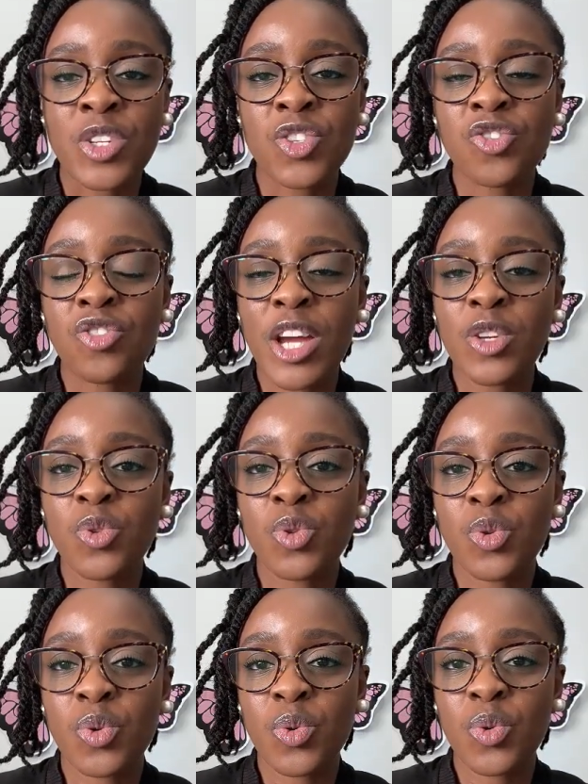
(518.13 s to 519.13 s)
Try
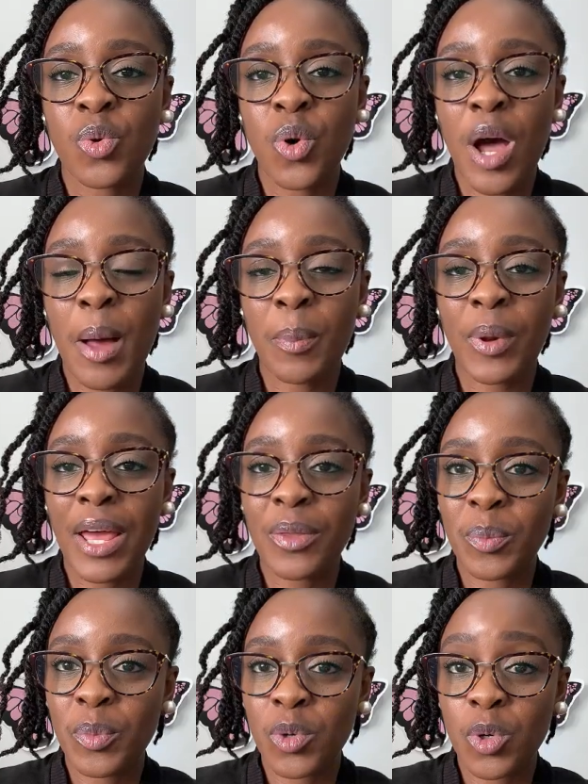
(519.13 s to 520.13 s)
to apply
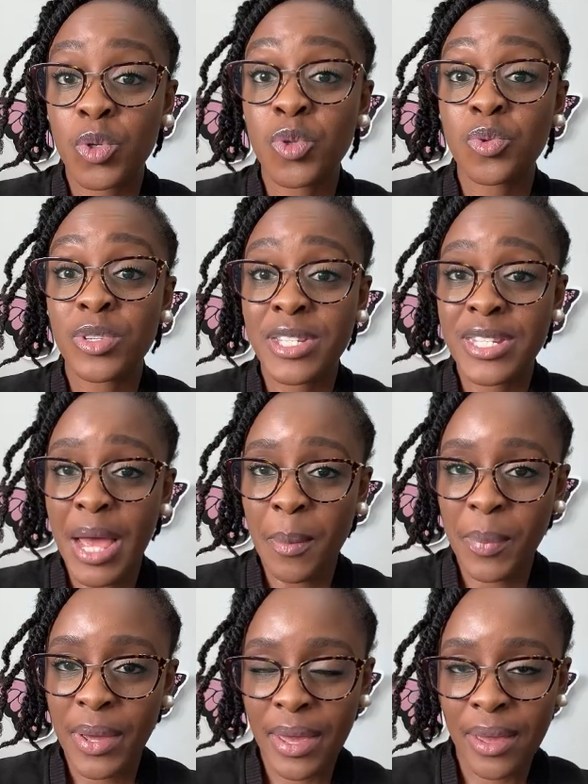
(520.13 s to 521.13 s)
the products to
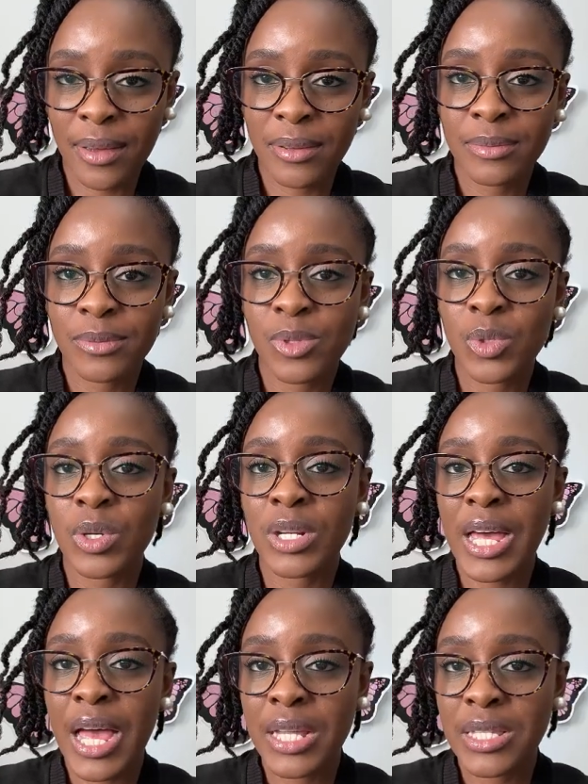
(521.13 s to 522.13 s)
damp hair to
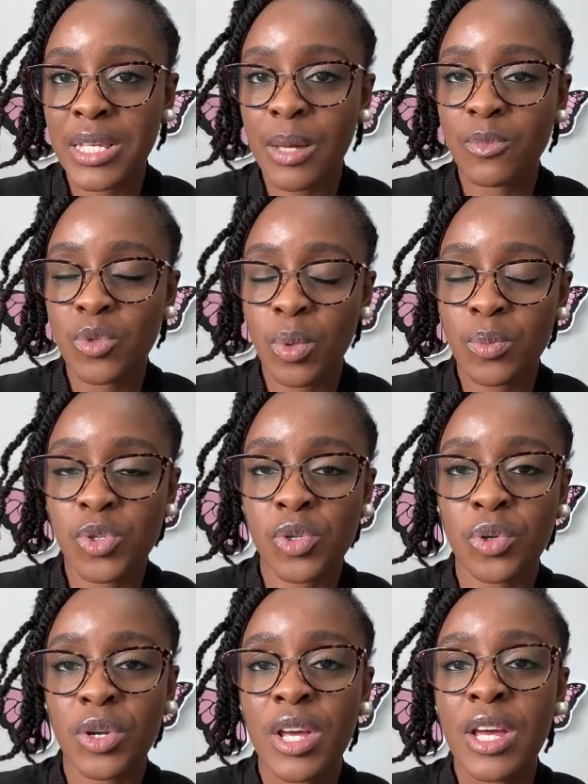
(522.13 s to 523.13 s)
enhance
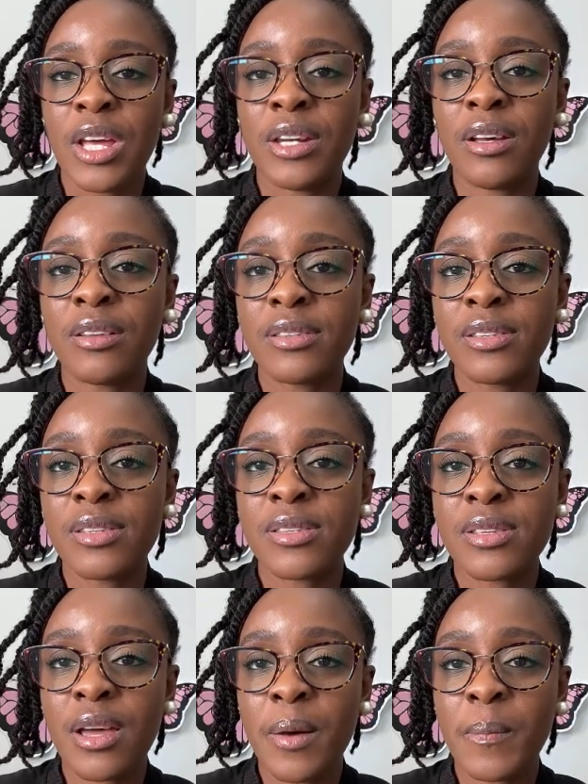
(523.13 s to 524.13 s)
absorption. Now,
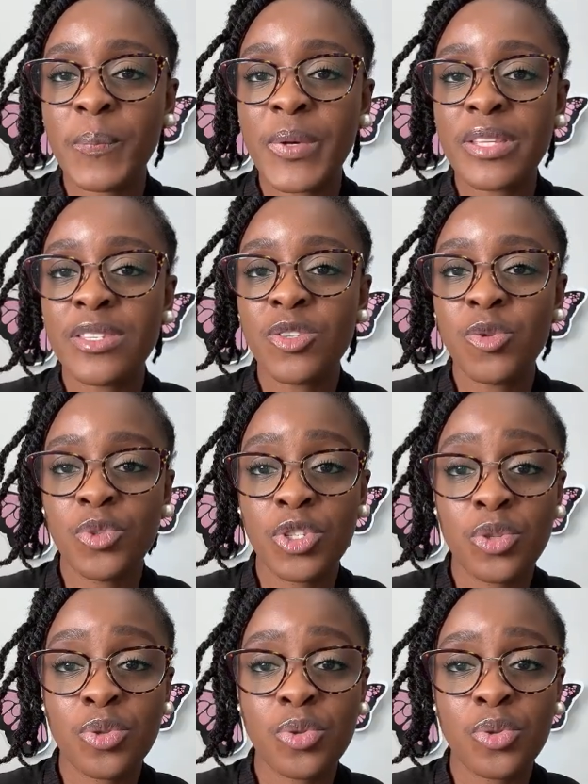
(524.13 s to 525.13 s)
this means you
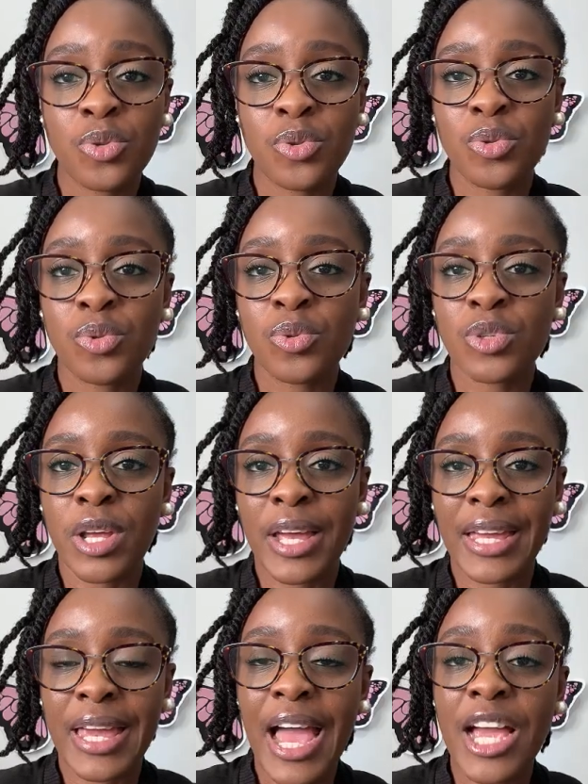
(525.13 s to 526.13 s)
need to use
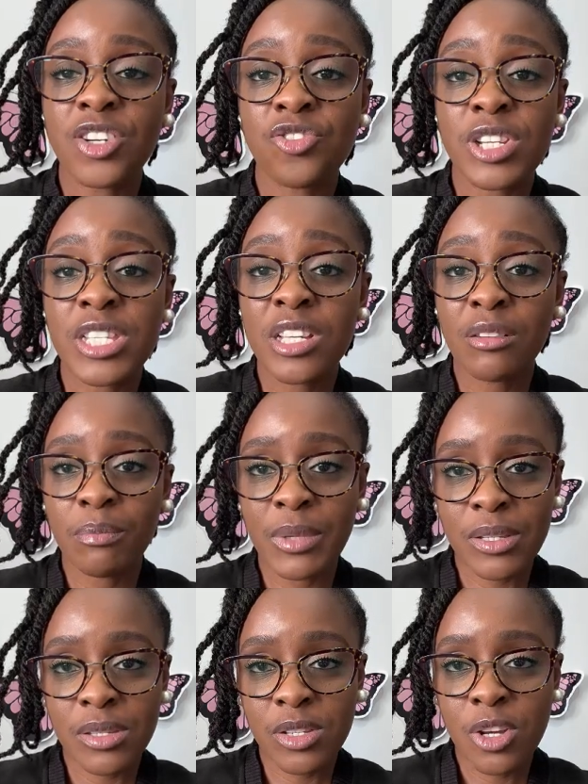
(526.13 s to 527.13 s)
like a hydrating
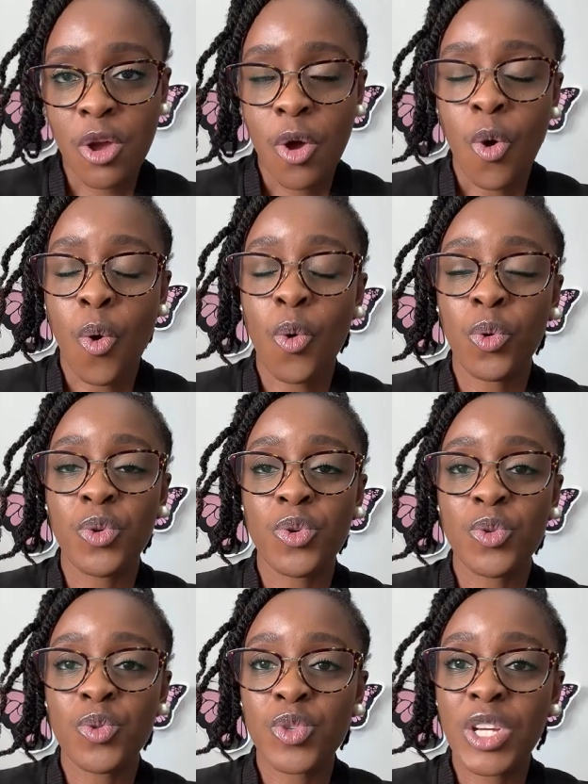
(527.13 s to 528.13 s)
mist or
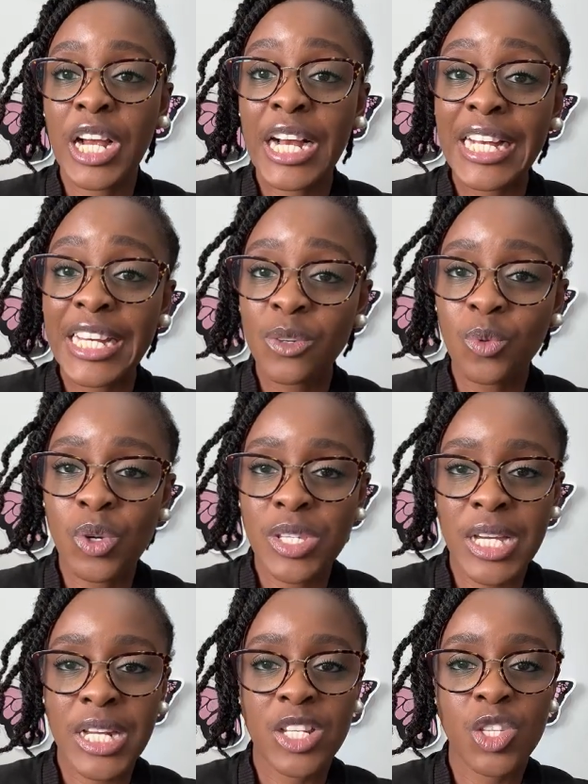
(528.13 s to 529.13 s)
use clean
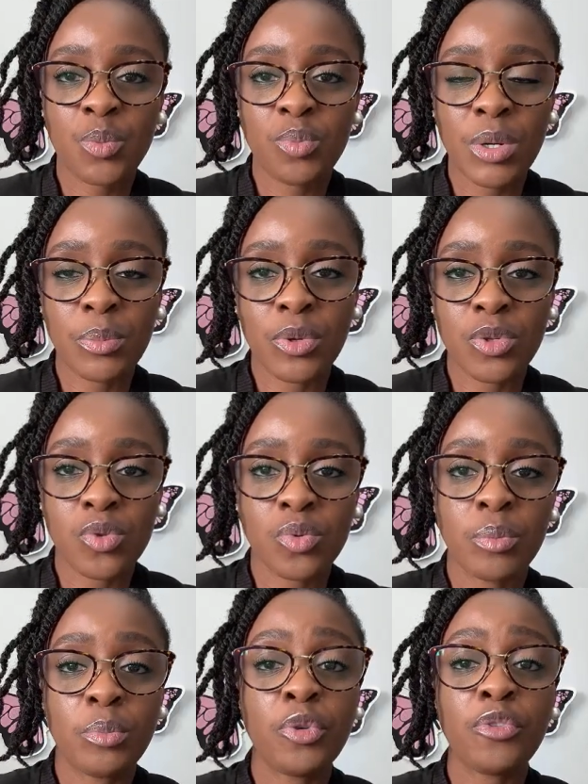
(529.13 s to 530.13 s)
water in a spray
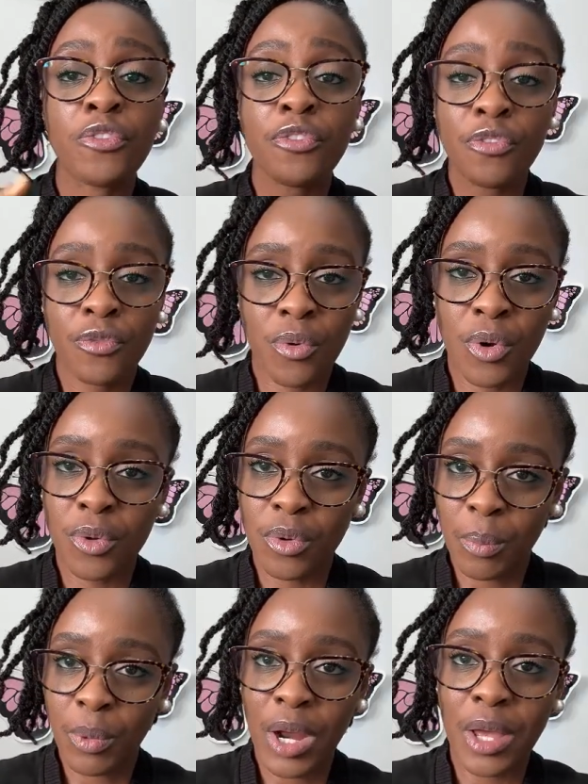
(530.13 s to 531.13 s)
bottle before you
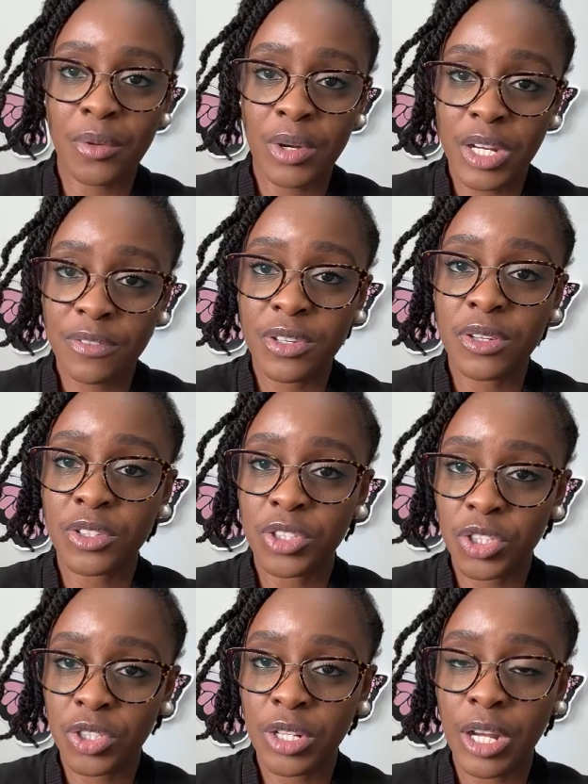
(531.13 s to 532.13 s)
apply your leave-in
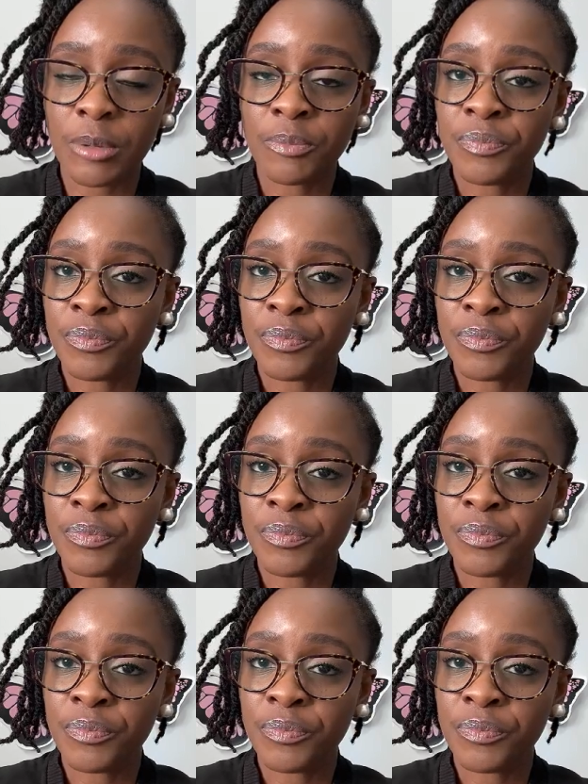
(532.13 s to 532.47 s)
conditioner.